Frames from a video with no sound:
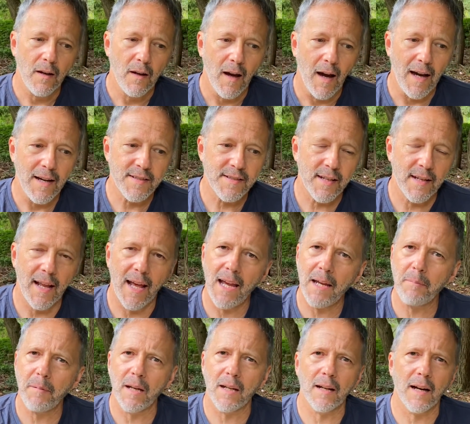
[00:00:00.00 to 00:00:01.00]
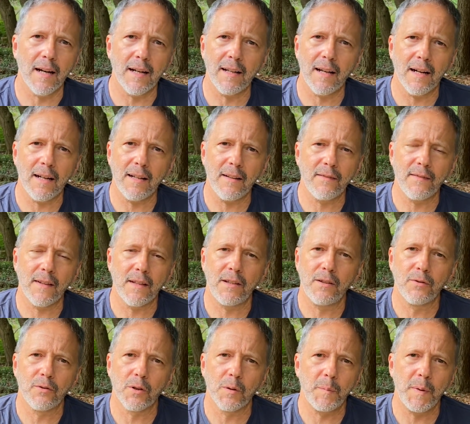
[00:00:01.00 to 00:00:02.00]
I said, hey man, I didn't think you
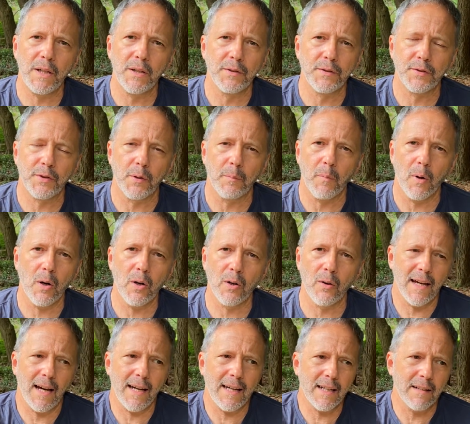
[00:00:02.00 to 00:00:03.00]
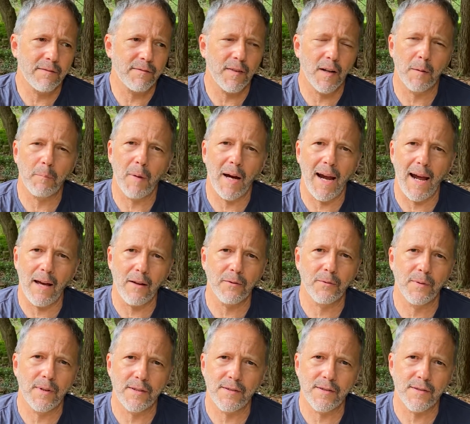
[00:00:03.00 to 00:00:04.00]
were gonna be here until tomorrow. I gotta find my Allen
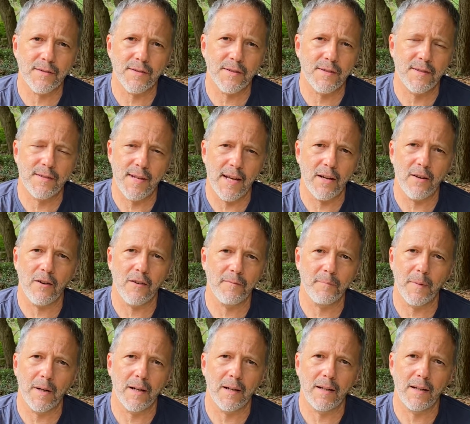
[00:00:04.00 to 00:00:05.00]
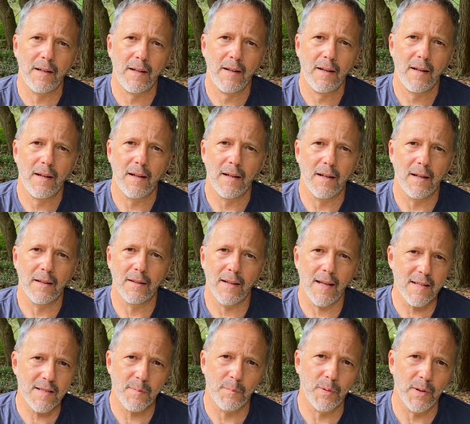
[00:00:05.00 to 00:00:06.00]
wrenches to take off my
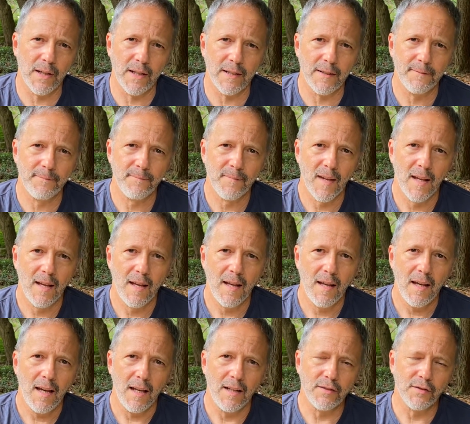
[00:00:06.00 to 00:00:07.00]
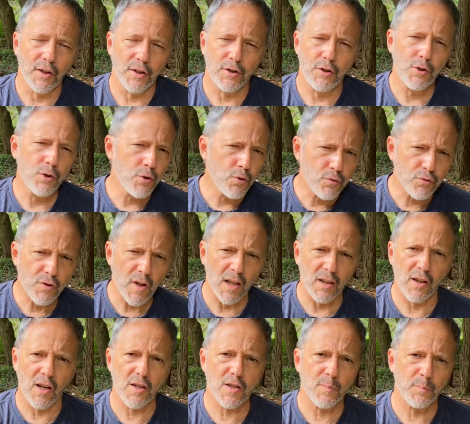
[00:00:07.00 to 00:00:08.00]
license plate. He's like, you using that
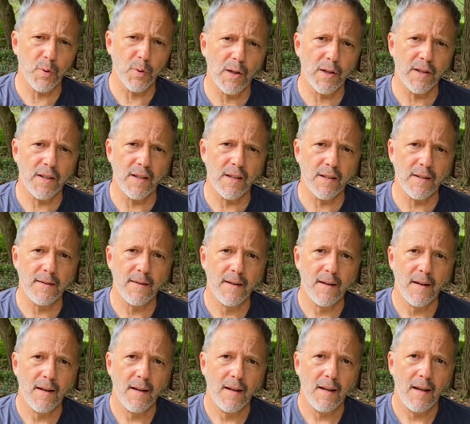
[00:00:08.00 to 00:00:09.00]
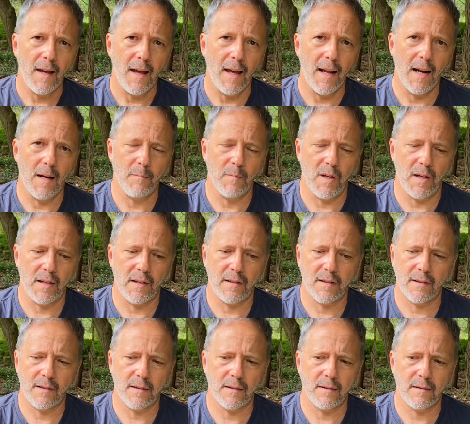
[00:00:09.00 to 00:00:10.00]
license again? And I'm like,
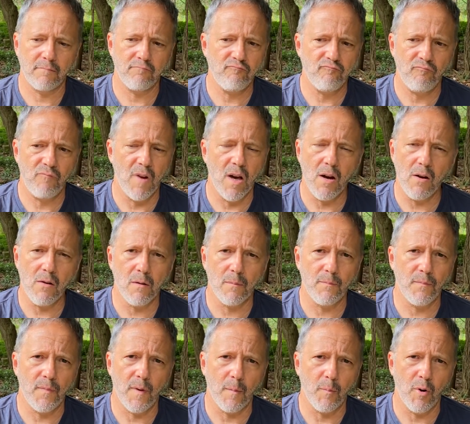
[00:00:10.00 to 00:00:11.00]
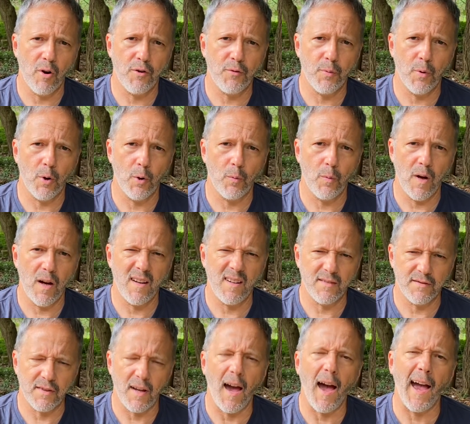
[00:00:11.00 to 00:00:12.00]
no, I'm gonna throw it away. He
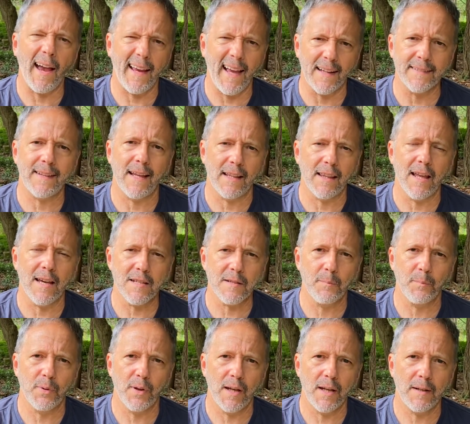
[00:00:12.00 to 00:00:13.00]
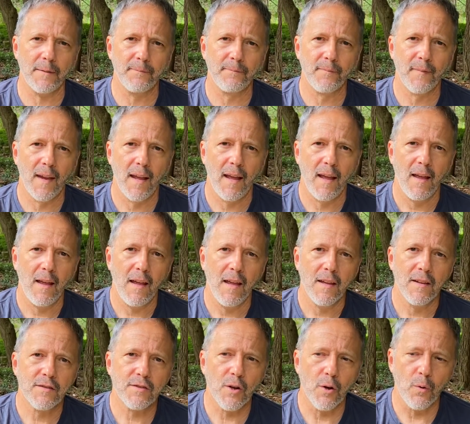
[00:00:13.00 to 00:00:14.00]
goes, I got that license plate.
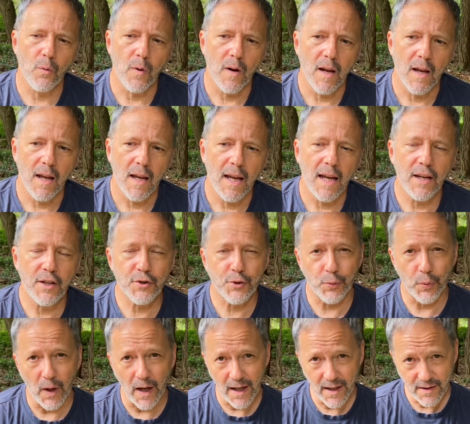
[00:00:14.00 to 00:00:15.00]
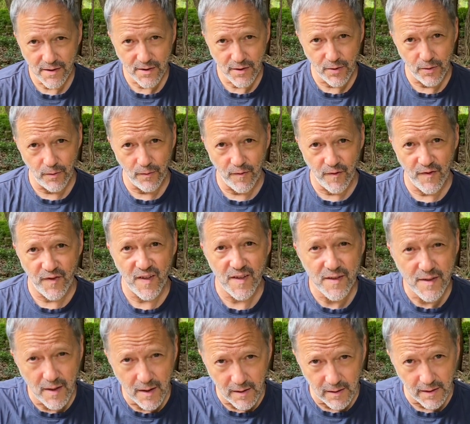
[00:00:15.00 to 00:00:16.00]
So he tries to
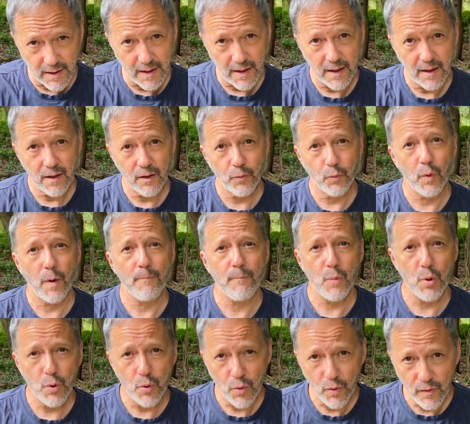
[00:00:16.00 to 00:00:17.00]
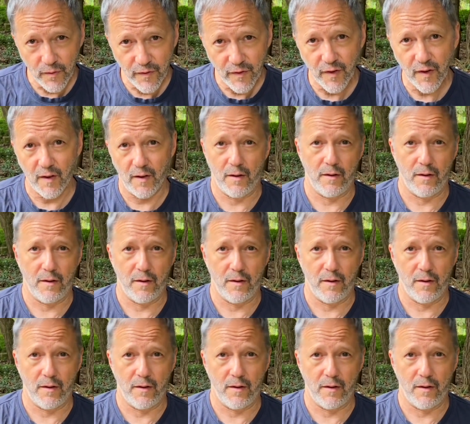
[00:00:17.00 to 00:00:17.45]
physically remove,